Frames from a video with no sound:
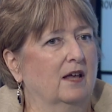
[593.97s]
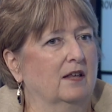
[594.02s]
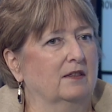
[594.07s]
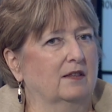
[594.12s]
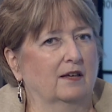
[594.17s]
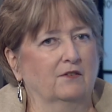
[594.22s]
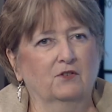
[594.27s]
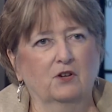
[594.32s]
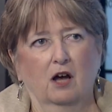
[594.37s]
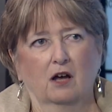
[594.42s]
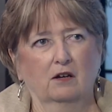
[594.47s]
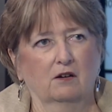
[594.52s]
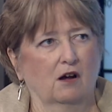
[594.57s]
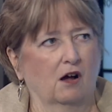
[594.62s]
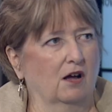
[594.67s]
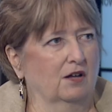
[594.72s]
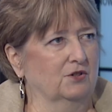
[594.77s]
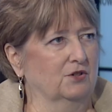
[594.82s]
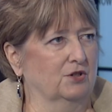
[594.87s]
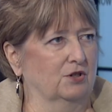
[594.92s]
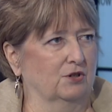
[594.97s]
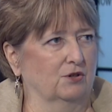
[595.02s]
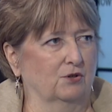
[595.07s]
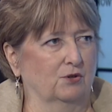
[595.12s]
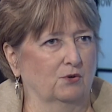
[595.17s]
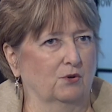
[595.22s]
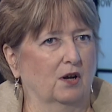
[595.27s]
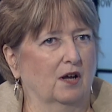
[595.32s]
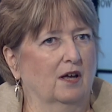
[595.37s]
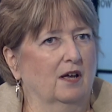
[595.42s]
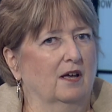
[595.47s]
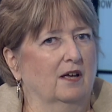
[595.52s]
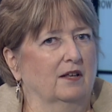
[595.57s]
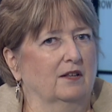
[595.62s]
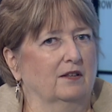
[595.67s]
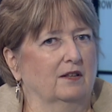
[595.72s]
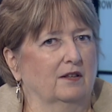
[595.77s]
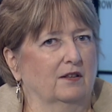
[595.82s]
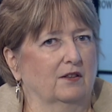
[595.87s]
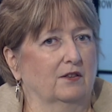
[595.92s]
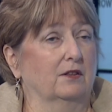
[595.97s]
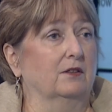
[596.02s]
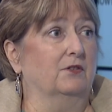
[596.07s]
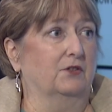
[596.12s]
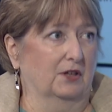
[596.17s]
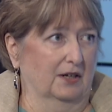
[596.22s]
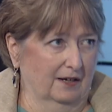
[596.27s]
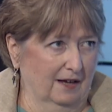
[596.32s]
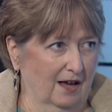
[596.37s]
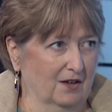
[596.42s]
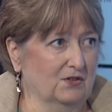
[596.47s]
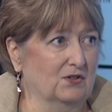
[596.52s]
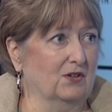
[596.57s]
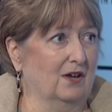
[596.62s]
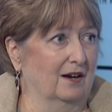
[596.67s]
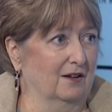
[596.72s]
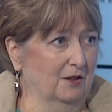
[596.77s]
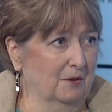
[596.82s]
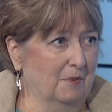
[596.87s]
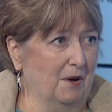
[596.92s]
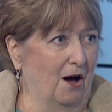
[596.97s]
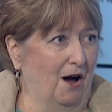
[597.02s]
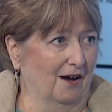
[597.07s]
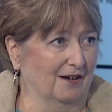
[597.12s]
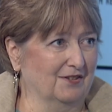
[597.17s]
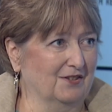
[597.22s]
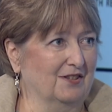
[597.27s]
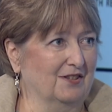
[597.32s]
they've gone on to think outside of the box.